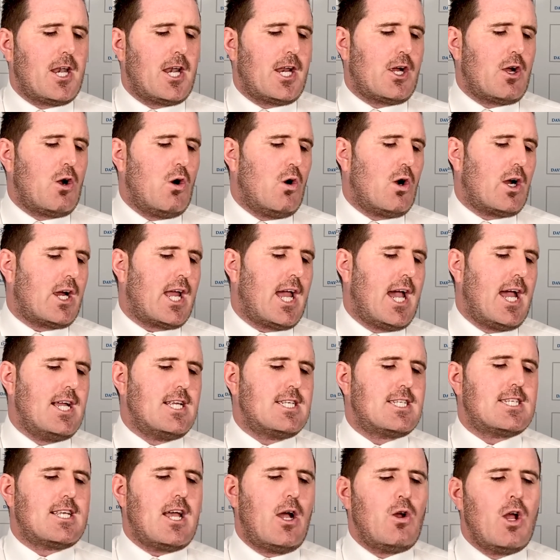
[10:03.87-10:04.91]
in a court
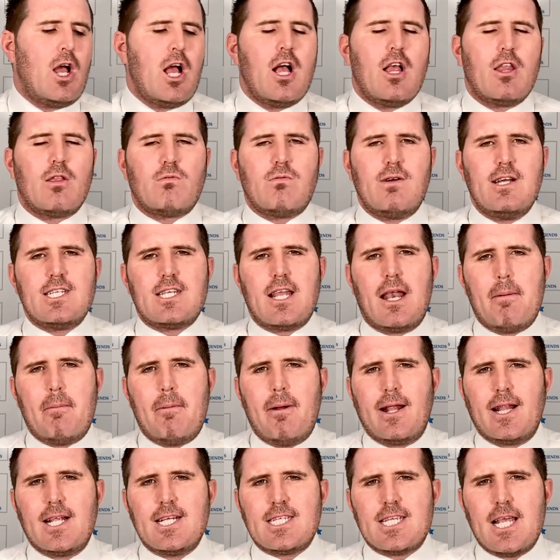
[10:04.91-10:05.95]
case. So the reason I
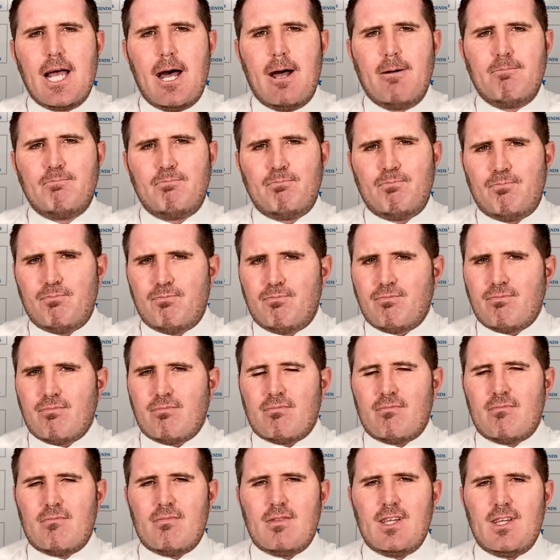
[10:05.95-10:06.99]
bring this up
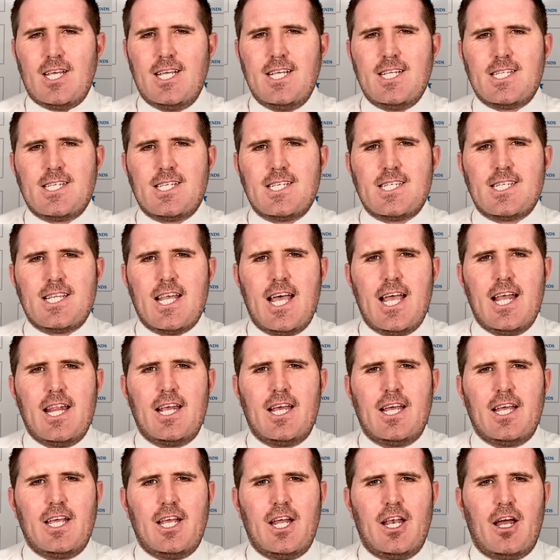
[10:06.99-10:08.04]
is to say
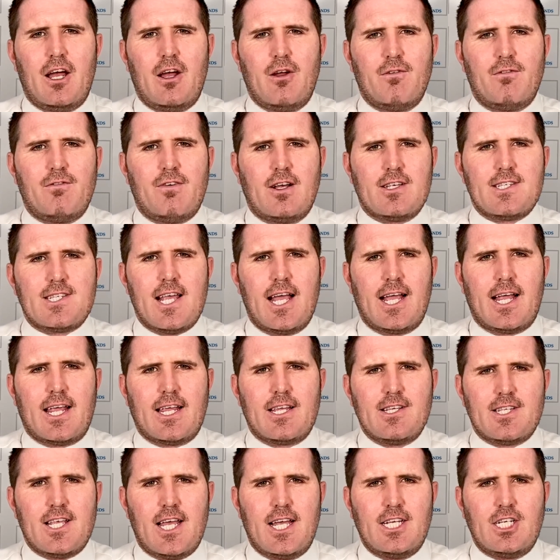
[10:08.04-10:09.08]
that, false
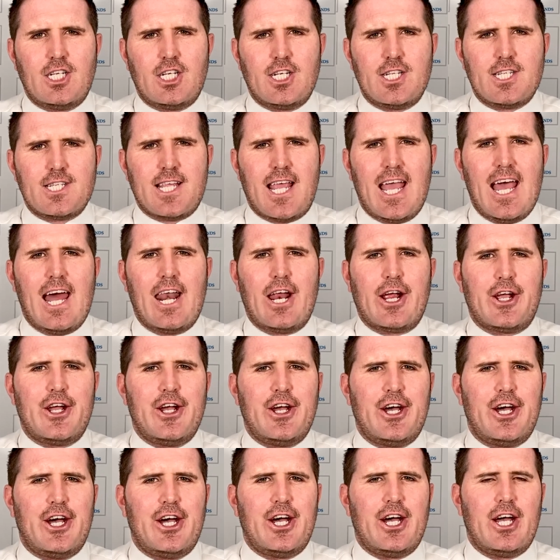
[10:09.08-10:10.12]
accusations can
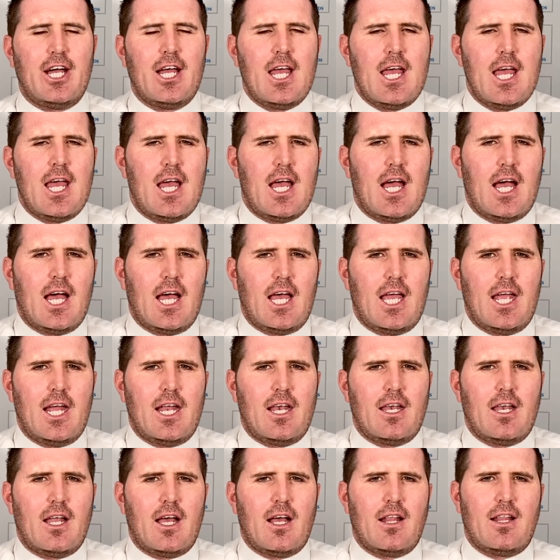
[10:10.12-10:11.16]
occur
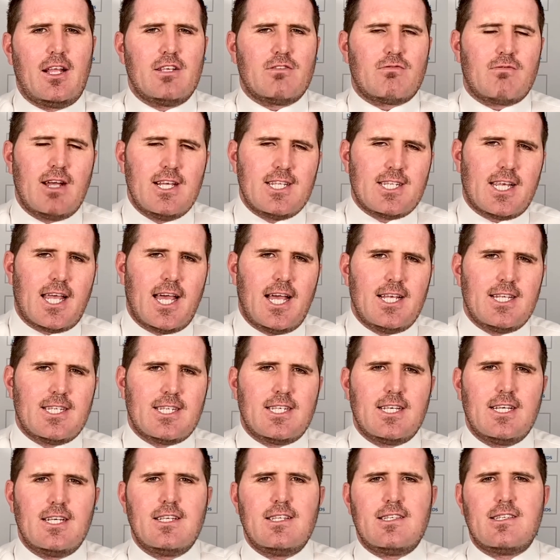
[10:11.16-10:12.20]
in these race
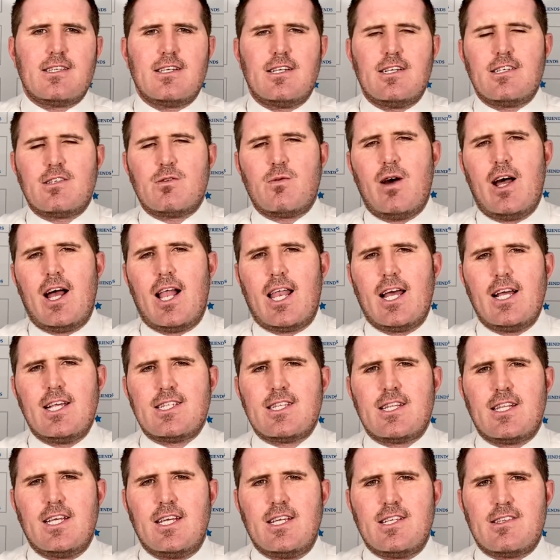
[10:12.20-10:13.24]
cases as well as
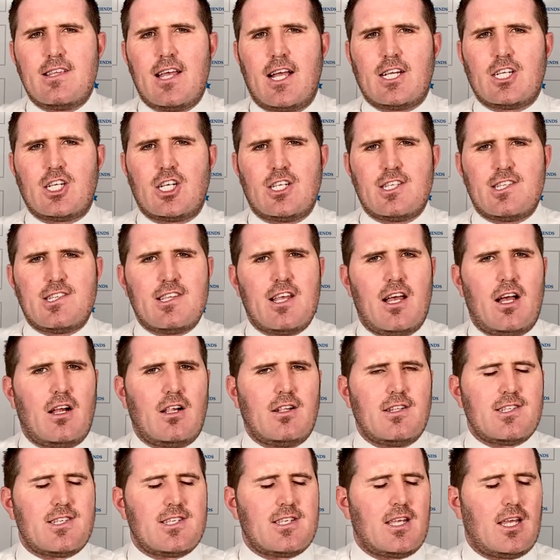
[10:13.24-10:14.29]
the sexual
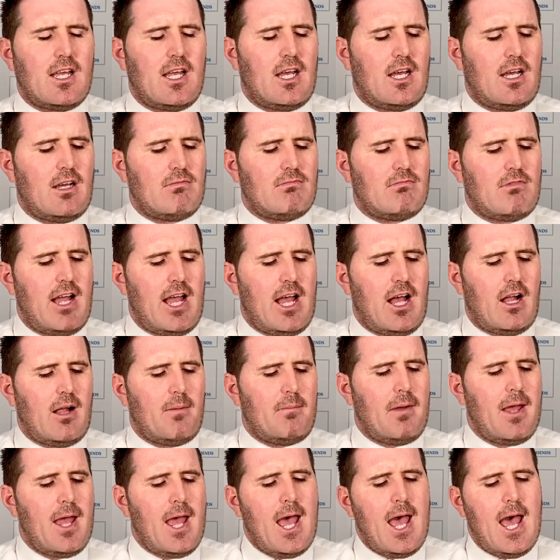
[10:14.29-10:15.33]
assault
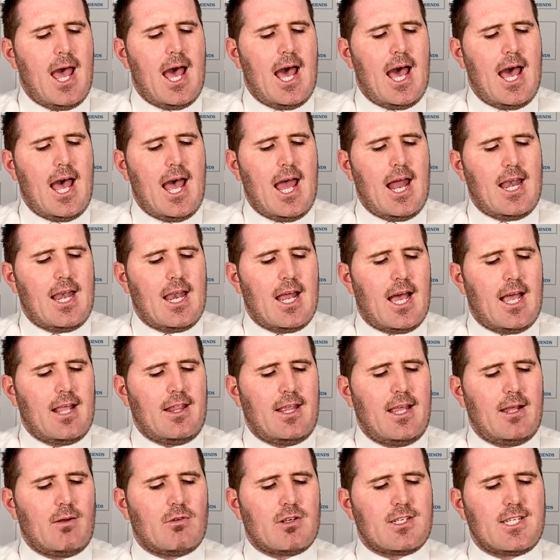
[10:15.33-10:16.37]
realm. And I
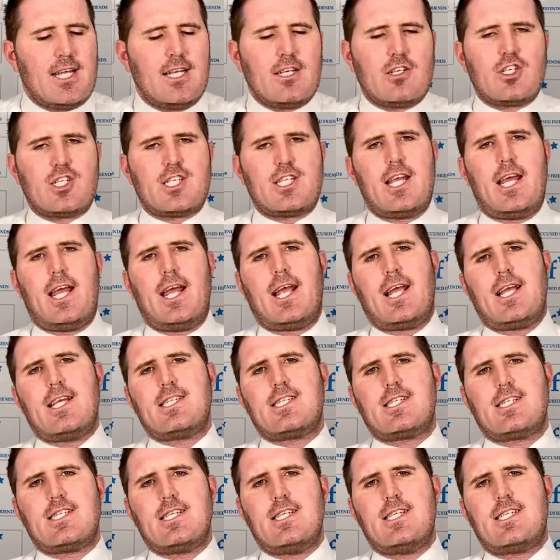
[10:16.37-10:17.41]
think what's interesting
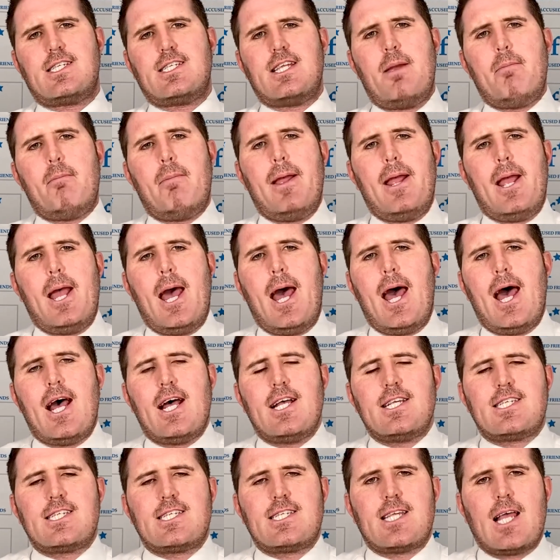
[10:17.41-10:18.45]
is
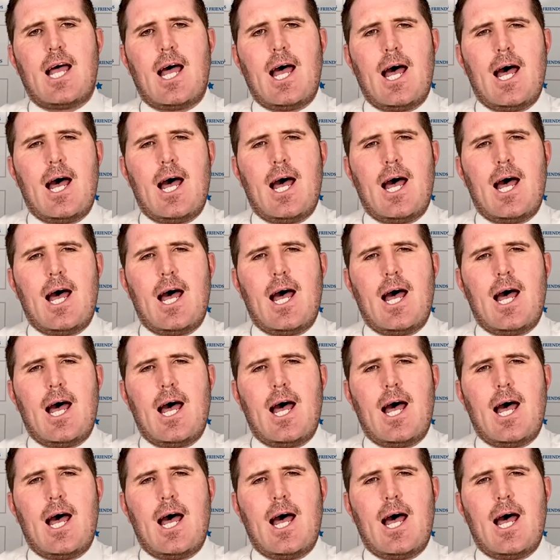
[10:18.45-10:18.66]
CPS